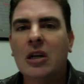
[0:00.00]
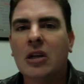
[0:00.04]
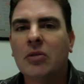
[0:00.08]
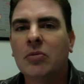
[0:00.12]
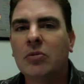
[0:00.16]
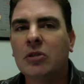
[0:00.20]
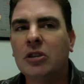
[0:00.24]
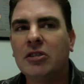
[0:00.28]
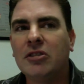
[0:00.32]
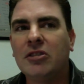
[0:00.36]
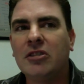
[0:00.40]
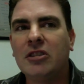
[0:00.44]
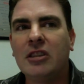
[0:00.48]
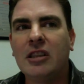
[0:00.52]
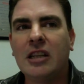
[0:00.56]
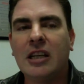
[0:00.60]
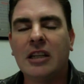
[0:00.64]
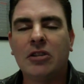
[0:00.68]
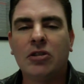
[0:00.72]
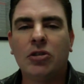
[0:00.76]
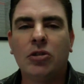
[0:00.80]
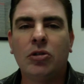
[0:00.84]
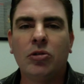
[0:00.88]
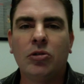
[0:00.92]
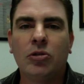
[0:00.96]
when you see
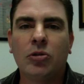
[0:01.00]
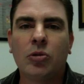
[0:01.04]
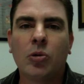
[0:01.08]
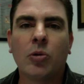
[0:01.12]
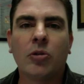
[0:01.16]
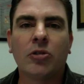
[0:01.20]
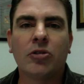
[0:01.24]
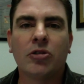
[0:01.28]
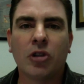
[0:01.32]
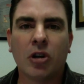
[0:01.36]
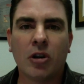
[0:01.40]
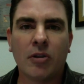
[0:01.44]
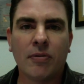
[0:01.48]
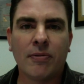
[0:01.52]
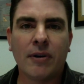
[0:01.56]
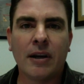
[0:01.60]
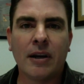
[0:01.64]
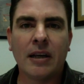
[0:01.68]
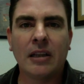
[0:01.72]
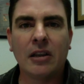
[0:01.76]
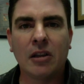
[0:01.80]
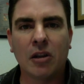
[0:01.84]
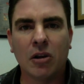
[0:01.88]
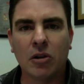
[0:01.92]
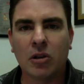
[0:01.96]
that TrueScore
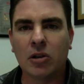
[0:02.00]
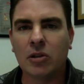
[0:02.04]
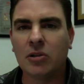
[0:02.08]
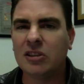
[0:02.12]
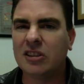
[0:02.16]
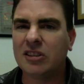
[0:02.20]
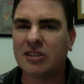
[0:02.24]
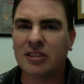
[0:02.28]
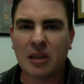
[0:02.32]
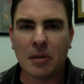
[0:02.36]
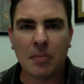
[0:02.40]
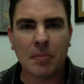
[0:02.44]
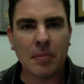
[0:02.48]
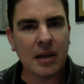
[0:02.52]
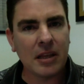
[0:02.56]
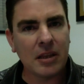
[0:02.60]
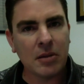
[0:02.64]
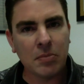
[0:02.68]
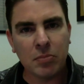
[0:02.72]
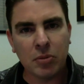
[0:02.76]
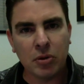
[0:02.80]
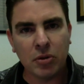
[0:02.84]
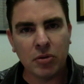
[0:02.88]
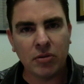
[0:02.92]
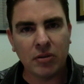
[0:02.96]
certified logo, just come by the
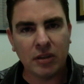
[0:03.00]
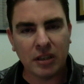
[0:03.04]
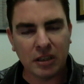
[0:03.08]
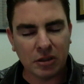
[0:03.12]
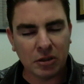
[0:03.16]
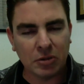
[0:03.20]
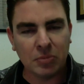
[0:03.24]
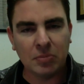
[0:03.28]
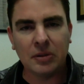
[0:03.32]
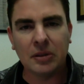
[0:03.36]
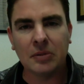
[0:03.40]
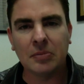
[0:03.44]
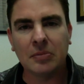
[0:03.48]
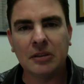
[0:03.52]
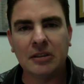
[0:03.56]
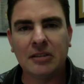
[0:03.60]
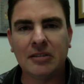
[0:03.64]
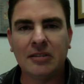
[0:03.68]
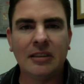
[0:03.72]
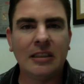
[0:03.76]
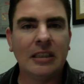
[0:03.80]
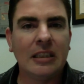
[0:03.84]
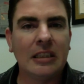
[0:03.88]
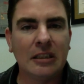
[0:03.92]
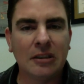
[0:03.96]
booth and you'll be able to
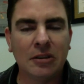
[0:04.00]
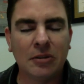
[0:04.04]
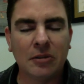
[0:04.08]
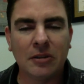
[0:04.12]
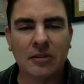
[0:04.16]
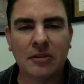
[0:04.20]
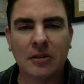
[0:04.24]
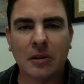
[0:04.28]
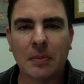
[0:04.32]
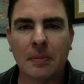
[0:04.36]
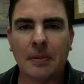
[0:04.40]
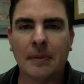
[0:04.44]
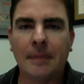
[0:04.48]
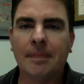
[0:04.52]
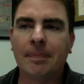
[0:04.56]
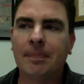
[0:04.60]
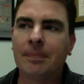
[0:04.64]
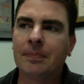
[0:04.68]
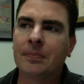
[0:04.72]
see it at US Open.